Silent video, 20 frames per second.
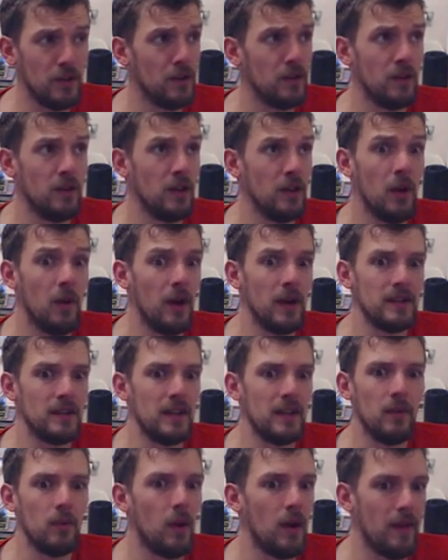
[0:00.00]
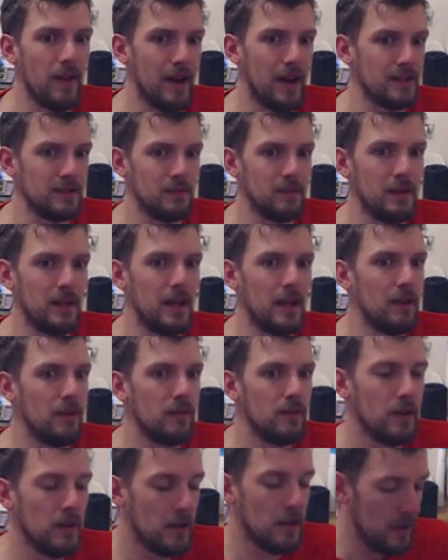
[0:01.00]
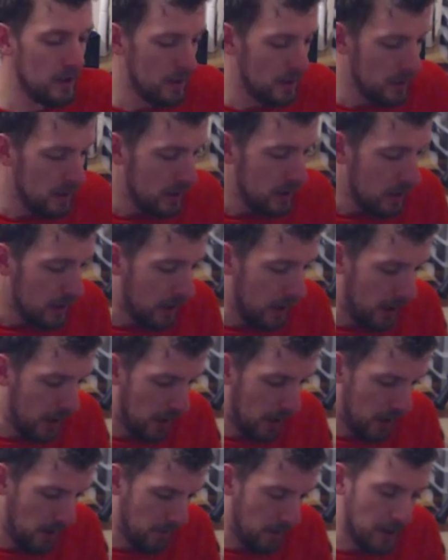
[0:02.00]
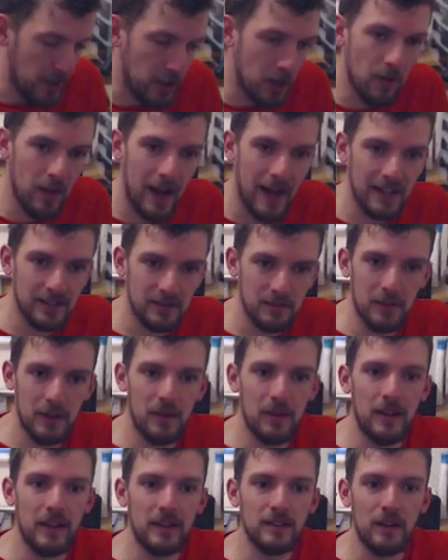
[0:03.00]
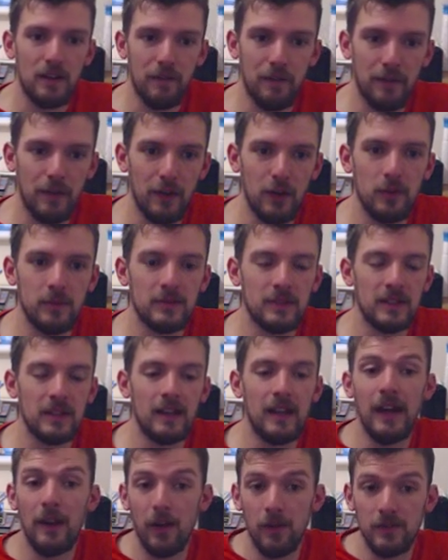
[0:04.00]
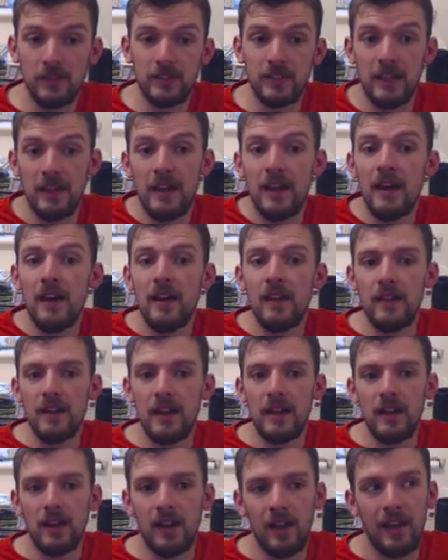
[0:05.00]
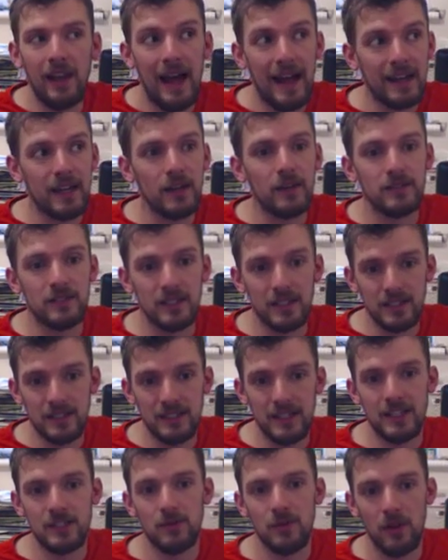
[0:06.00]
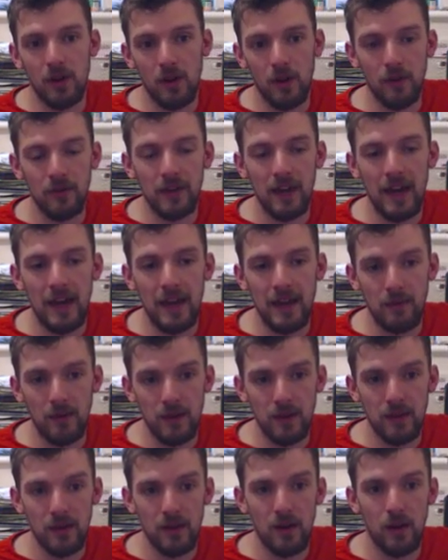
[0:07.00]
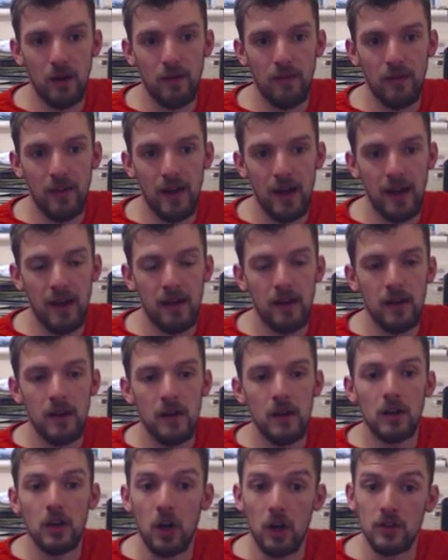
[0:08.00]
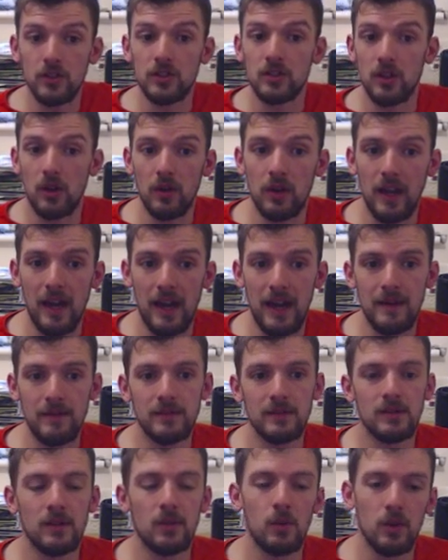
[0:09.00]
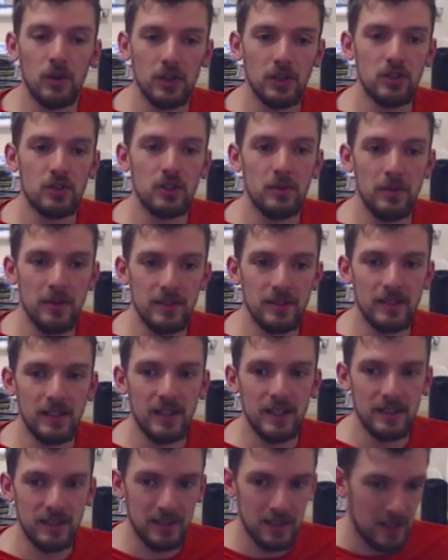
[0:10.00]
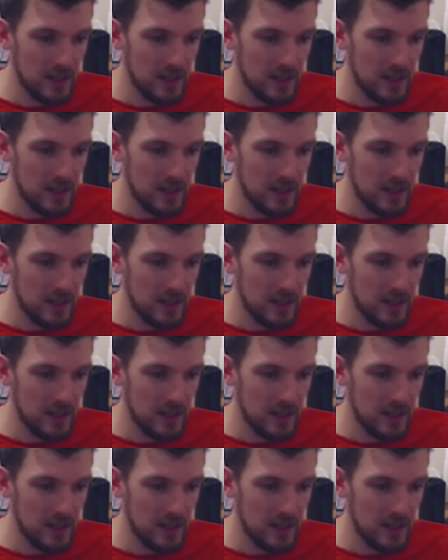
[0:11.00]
no idea why that hasn't been out. I know there hasn't been things like films, and obviously the lack of success with a lot of their console games will contribute to this.